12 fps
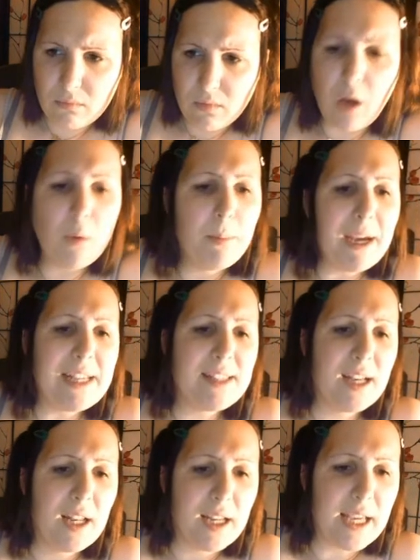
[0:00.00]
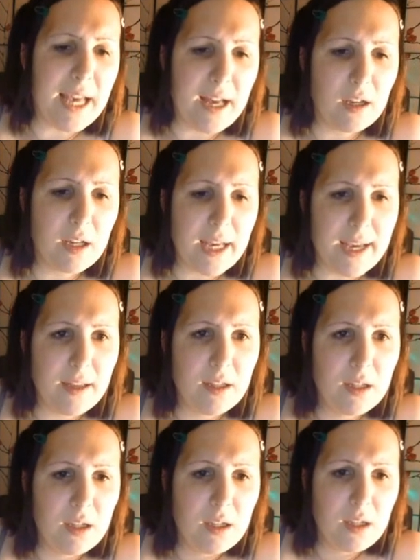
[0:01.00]
Oh, base color, yeah, okay.
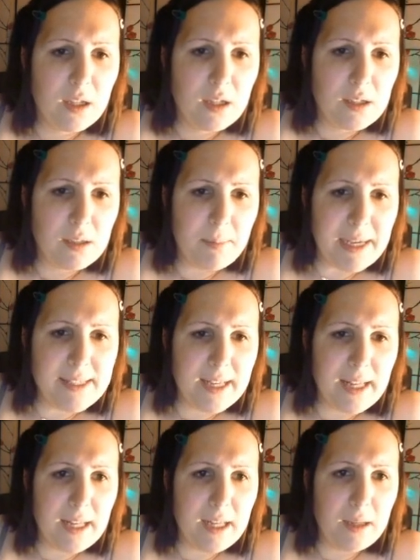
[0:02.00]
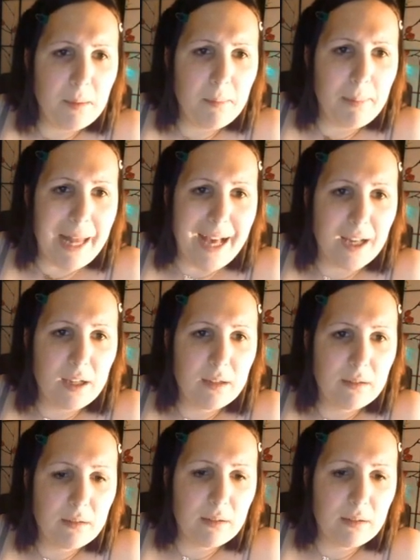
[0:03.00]
So base color, black.